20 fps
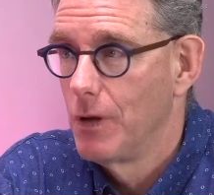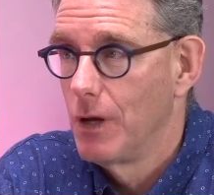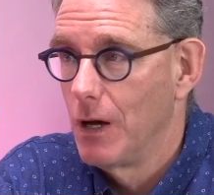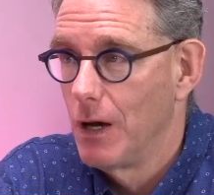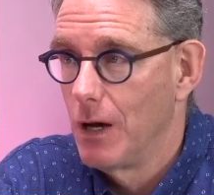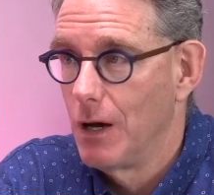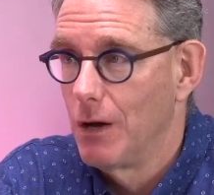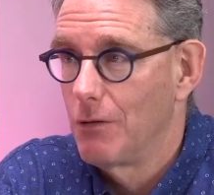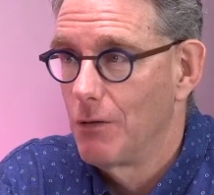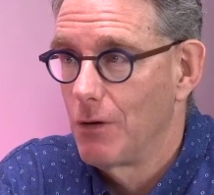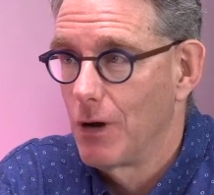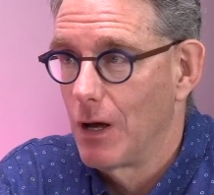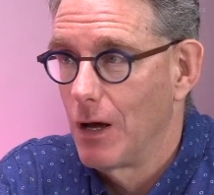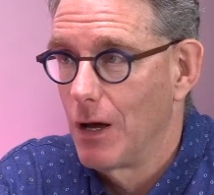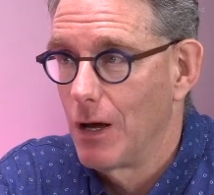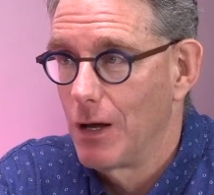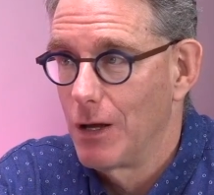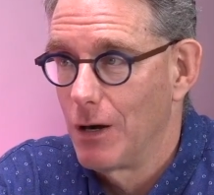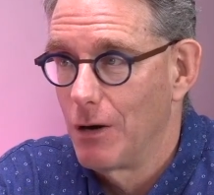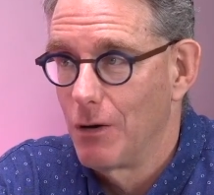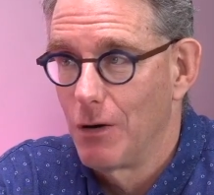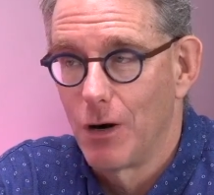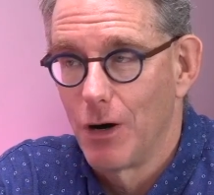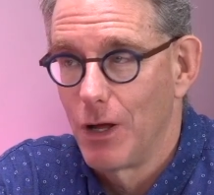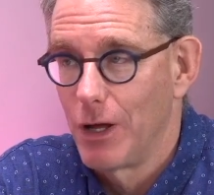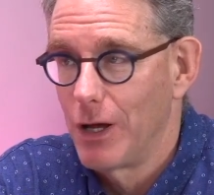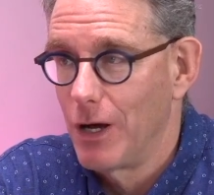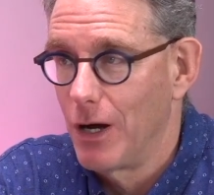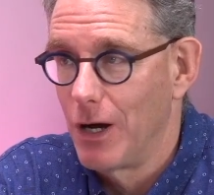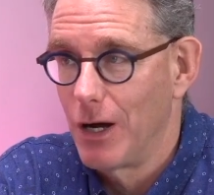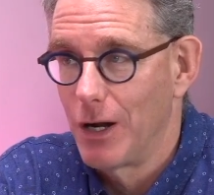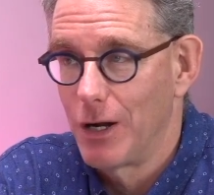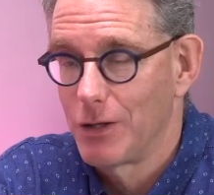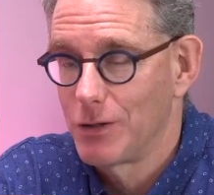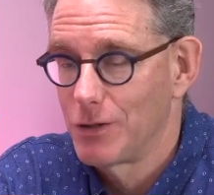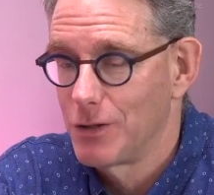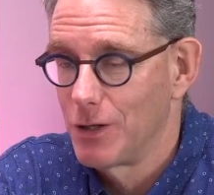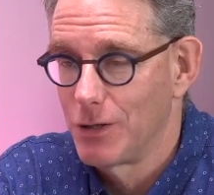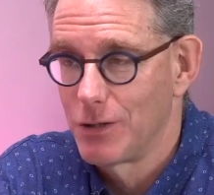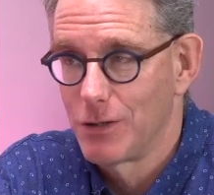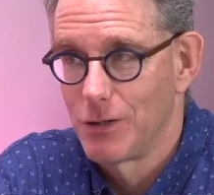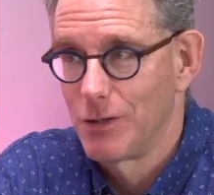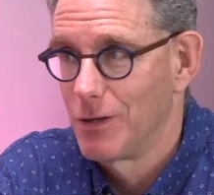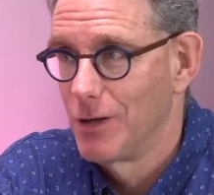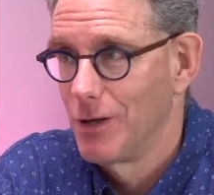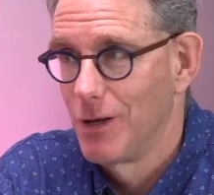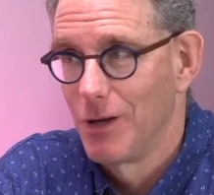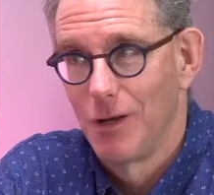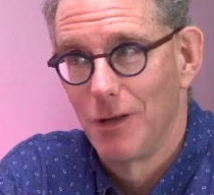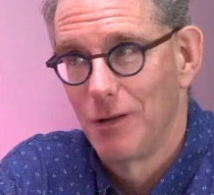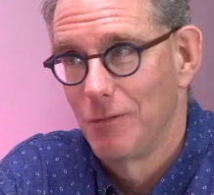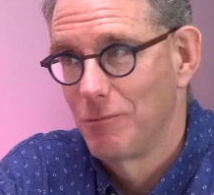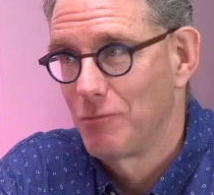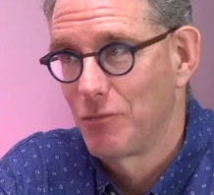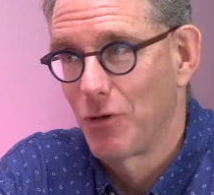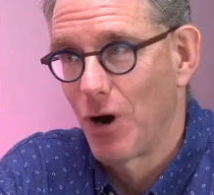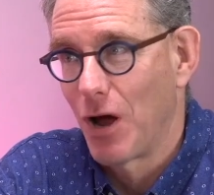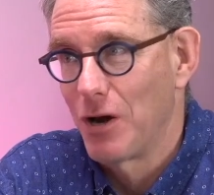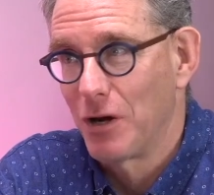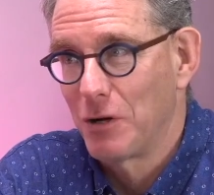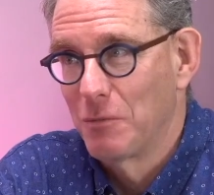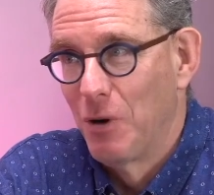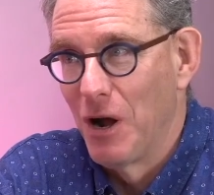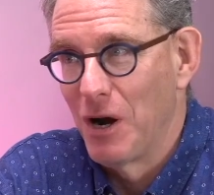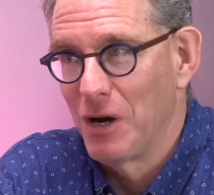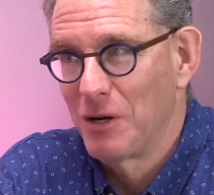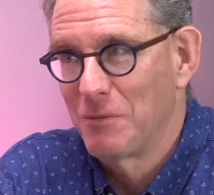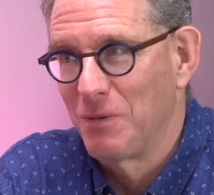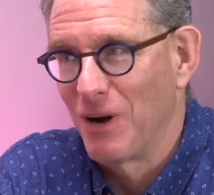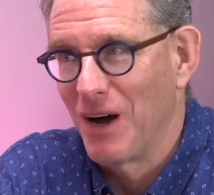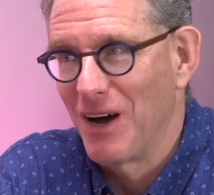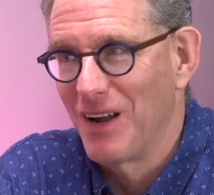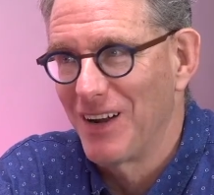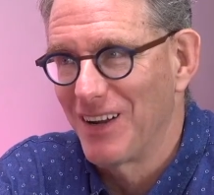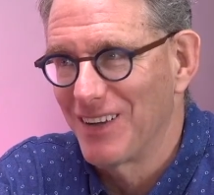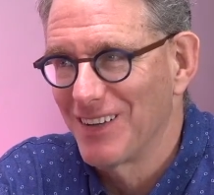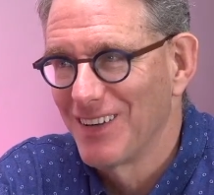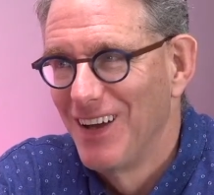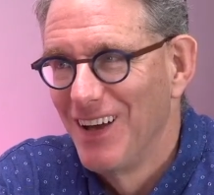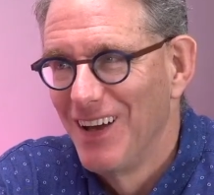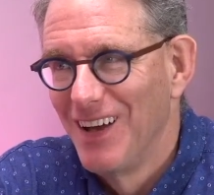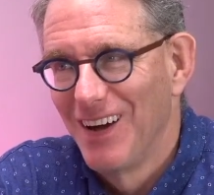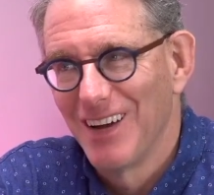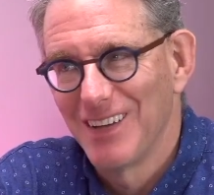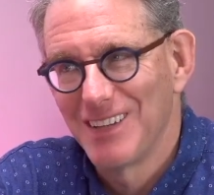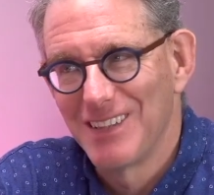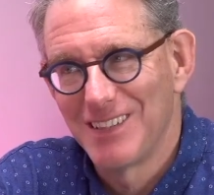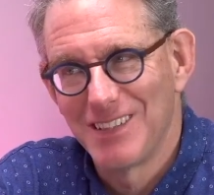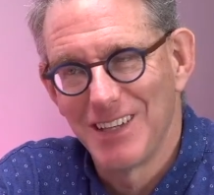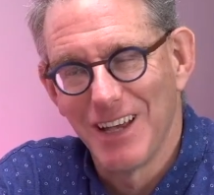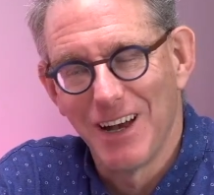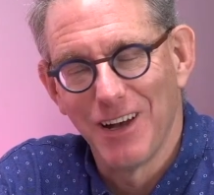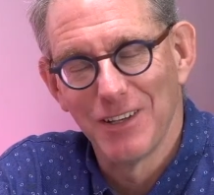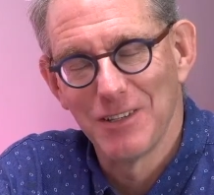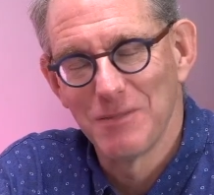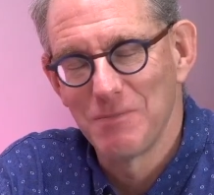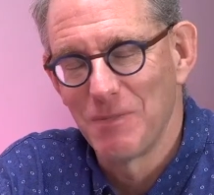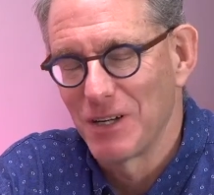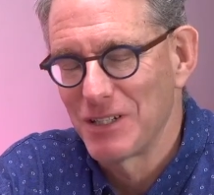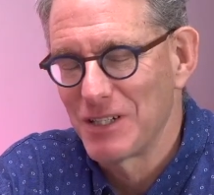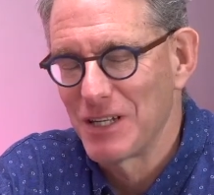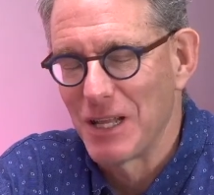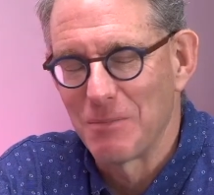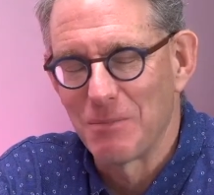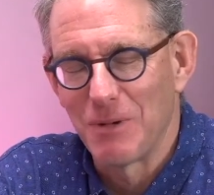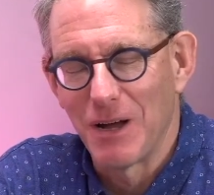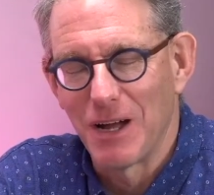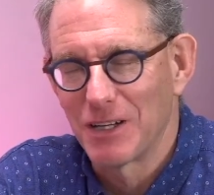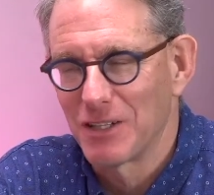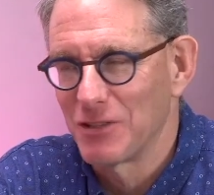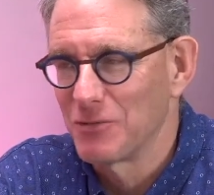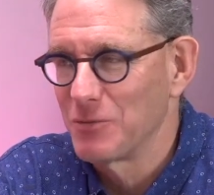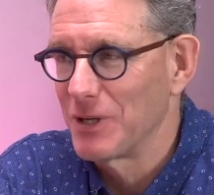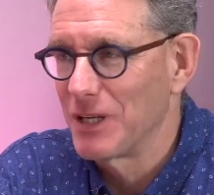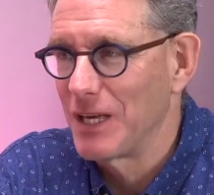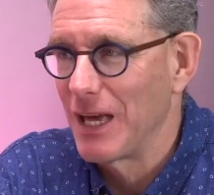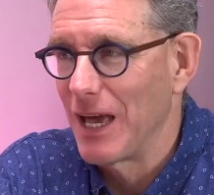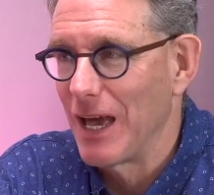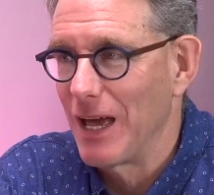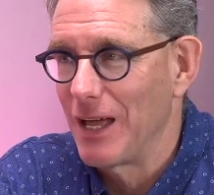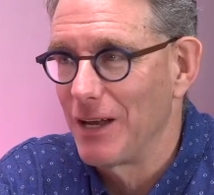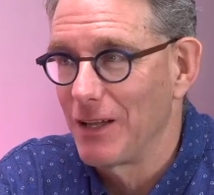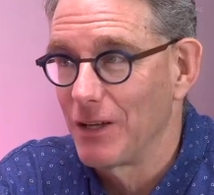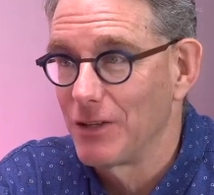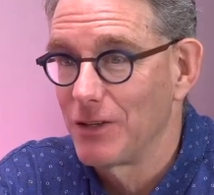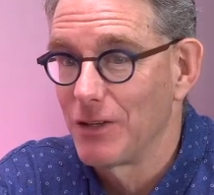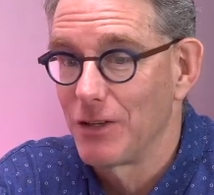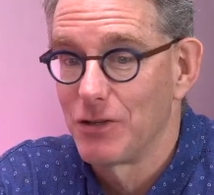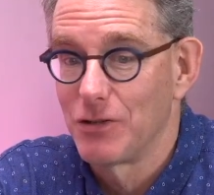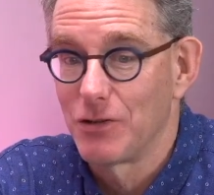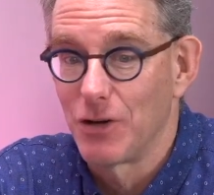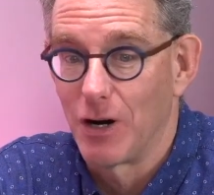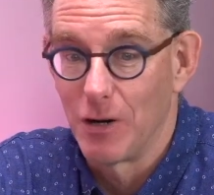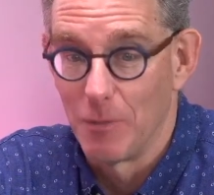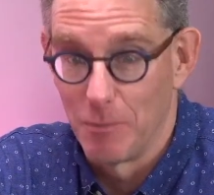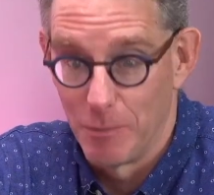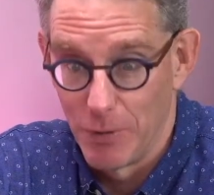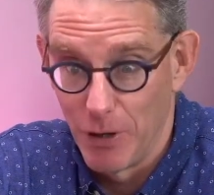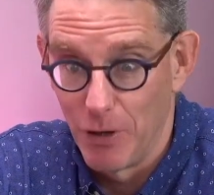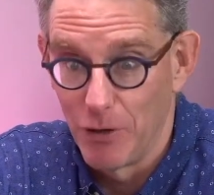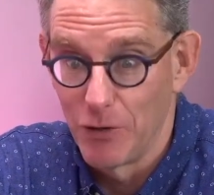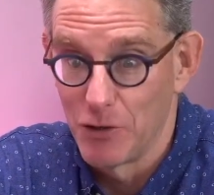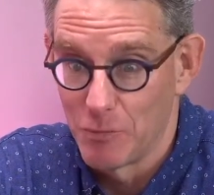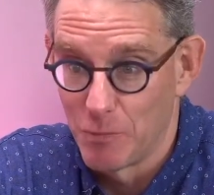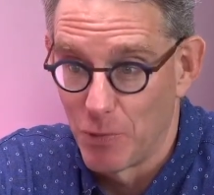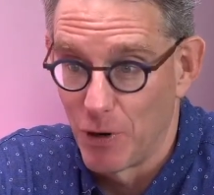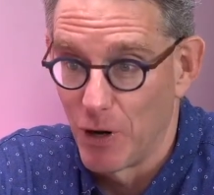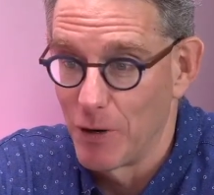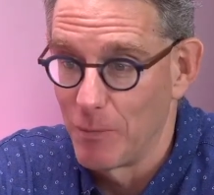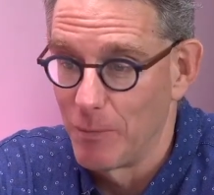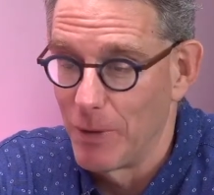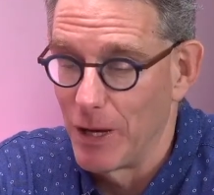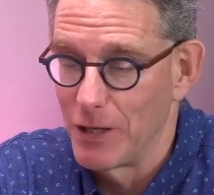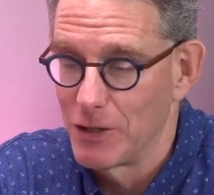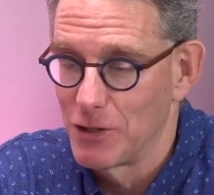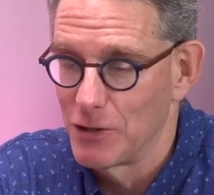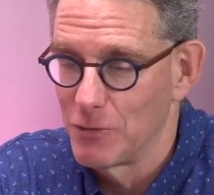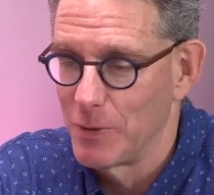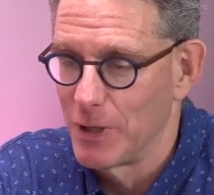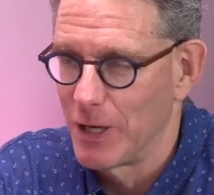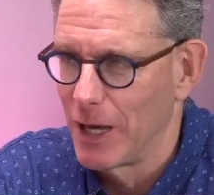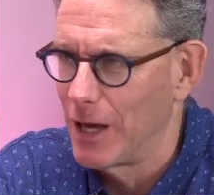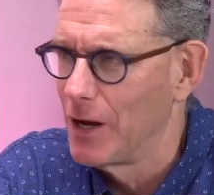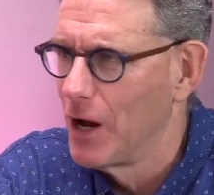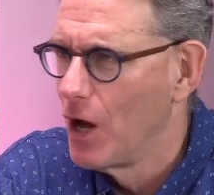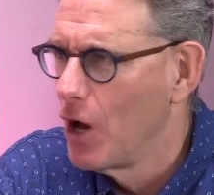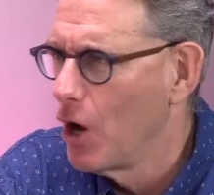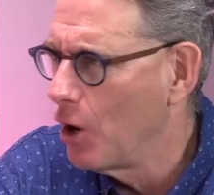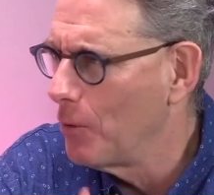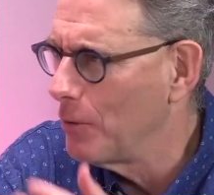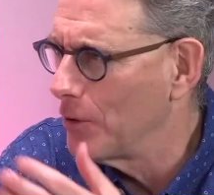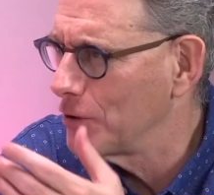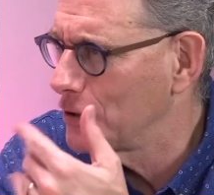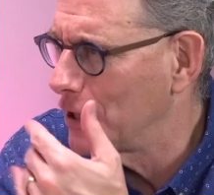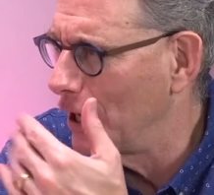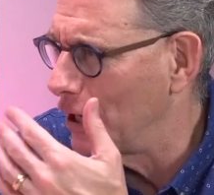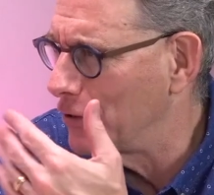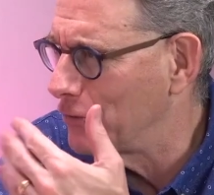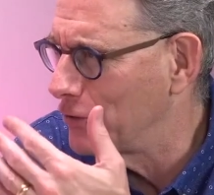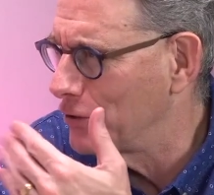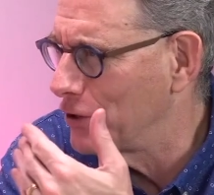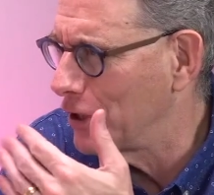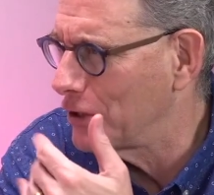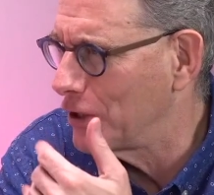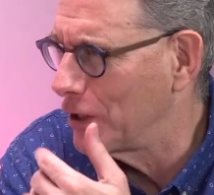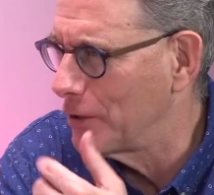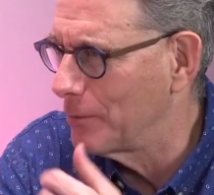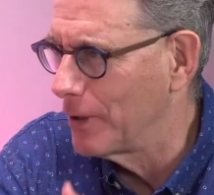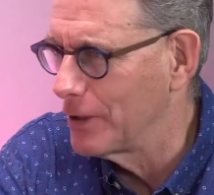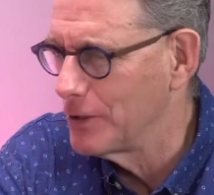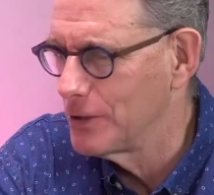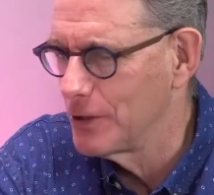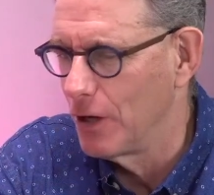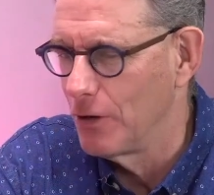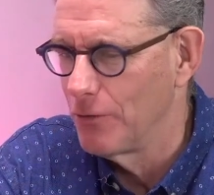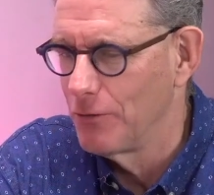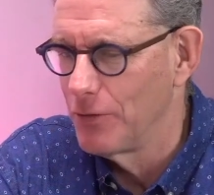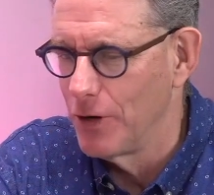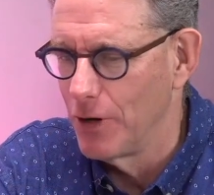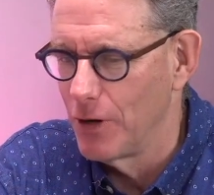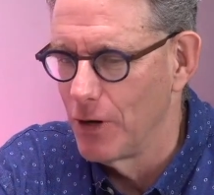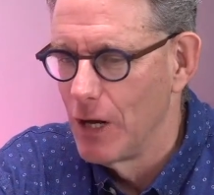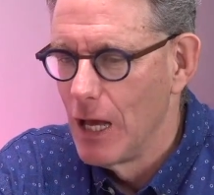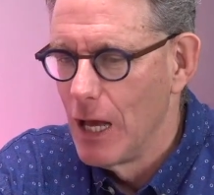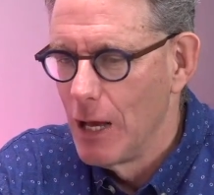Early on, it's just product. Yeah. Let's sell as much of that product as we can. Let's just try to build as broad a base as we can. Almost contradicting myself here.